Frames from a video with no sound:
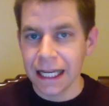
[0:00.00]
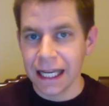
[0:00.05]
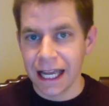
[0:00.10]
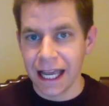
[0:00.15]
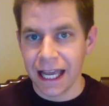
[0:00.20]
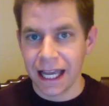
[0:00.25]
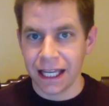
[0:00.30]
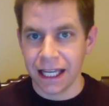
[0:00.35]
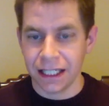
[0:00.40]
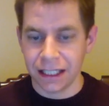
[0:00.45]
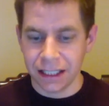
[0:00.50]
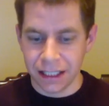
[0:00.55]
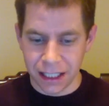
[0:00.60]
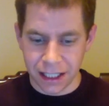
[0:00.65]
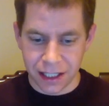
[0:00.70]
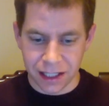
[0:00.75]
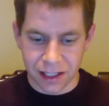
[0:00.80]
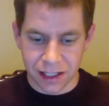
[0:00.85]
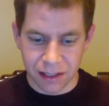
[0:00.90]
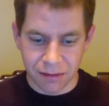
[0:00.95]

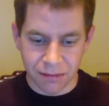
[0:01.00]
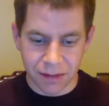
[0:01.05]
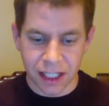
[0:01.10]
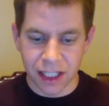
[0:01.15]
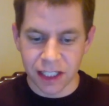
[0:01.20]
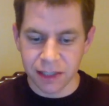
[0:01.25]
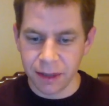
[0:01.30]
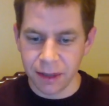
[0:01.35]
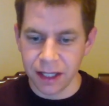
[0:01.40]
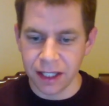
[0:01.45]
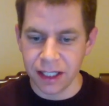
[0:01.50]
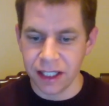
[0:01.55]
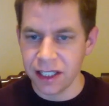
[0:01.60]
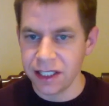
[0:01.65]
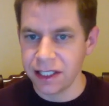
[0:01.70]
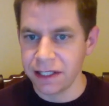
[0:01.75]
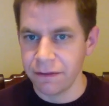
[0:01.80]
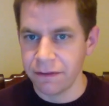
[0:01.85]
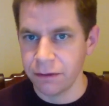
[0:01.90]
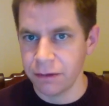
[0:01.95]
and some things about the
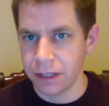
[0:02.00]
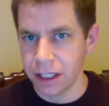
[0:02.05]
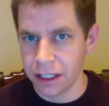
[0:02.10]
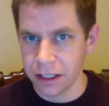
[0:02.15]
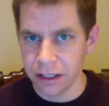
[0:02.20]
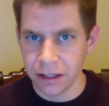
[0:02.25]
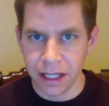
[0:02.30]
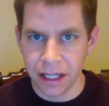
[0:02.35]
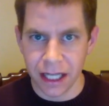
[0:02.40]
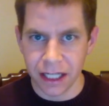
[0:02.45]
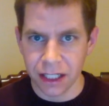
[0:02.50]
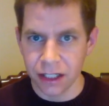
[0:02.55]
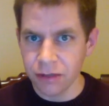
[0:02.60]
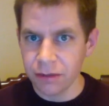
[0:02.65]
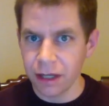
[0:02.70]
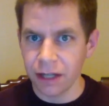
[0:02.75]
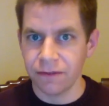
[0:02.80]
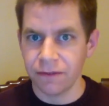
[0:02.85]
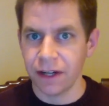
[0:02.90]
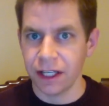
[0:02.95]
D7100 that you
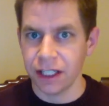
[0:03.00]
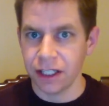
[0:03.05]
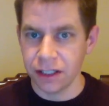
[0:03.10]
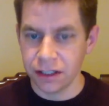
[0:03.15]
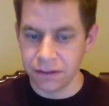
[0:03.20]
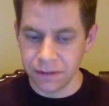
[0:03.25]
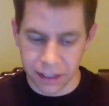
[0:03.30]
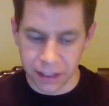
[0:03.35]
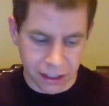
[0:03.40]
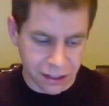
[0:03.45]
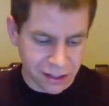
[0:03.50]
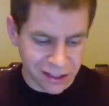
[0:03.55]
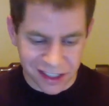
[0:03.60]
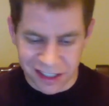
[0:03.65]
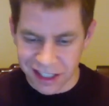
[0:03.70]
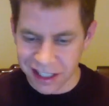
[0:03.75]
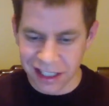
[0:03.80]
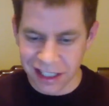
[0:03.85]
might find useful. Now, there's a